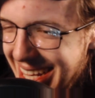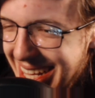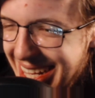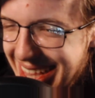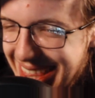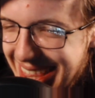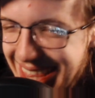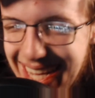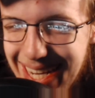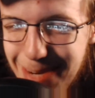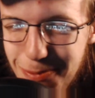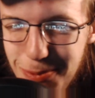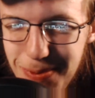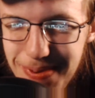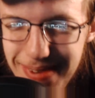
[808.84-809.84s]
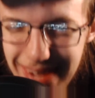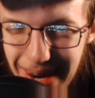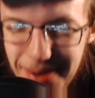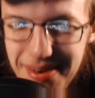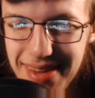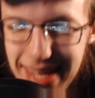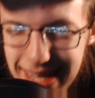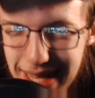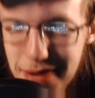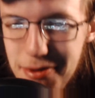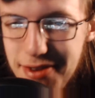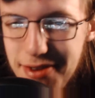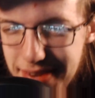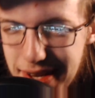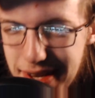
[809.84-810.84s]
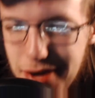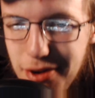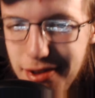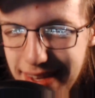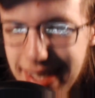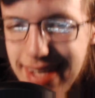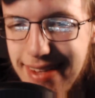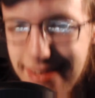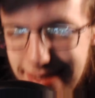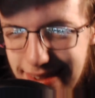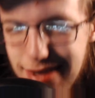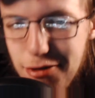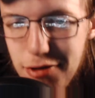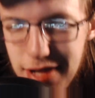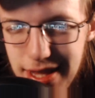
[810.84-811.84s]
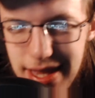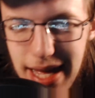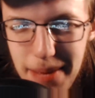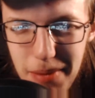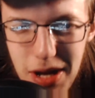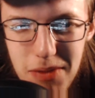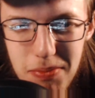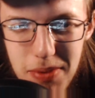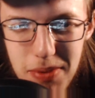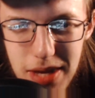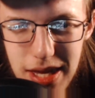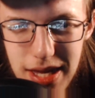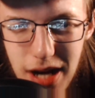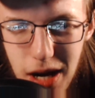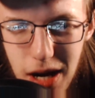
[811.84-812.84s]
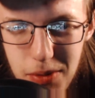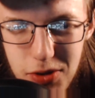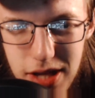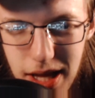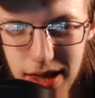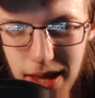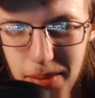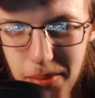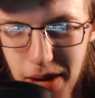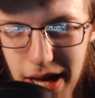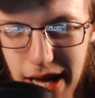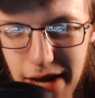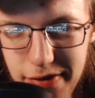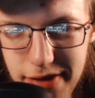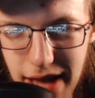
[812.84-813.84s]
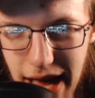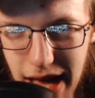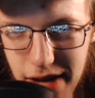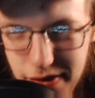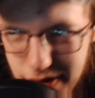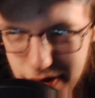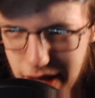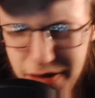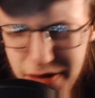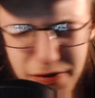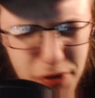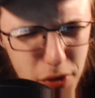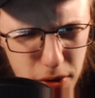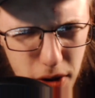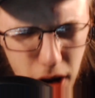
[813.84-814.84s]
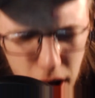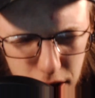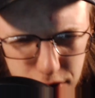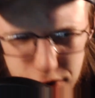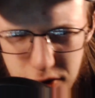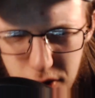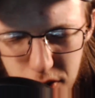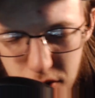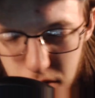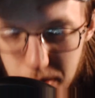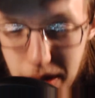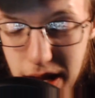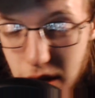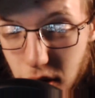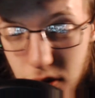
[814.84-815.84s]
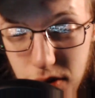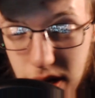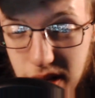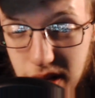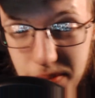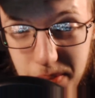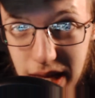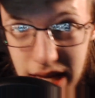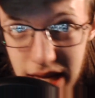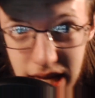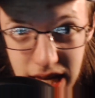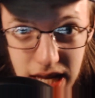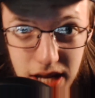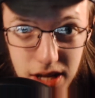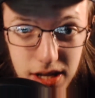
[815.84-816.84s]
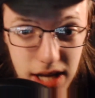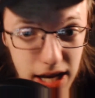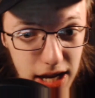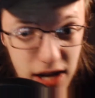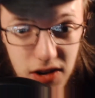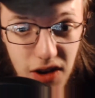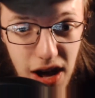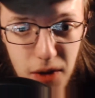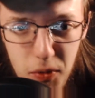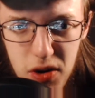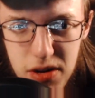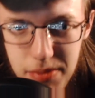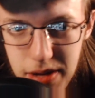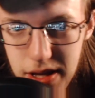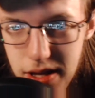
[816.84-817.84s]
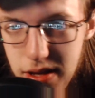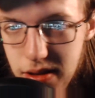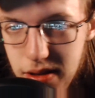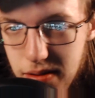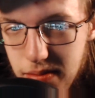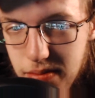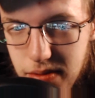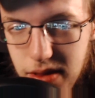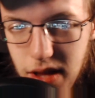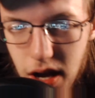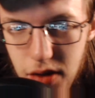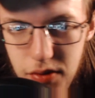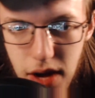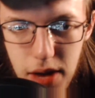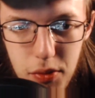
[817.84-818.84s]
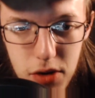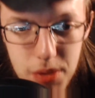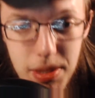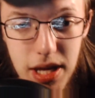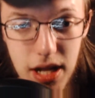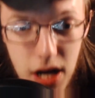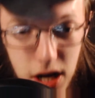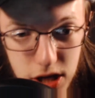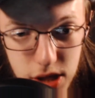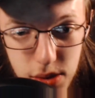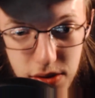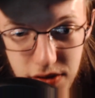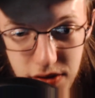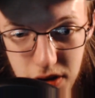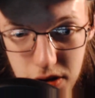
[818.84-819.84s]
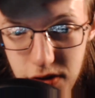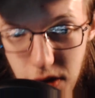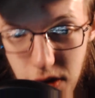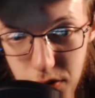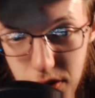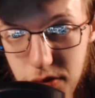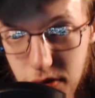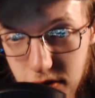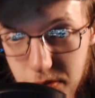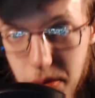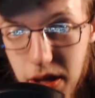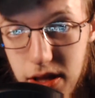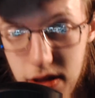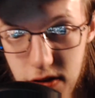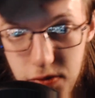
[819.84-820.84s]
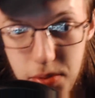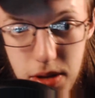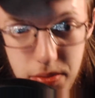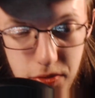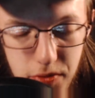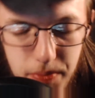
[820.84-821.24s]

they sound like they were seriously considering that might be an option that they might have to advocate for soon, or might already be. Okay, I want to be innocuous here because I really respect these people.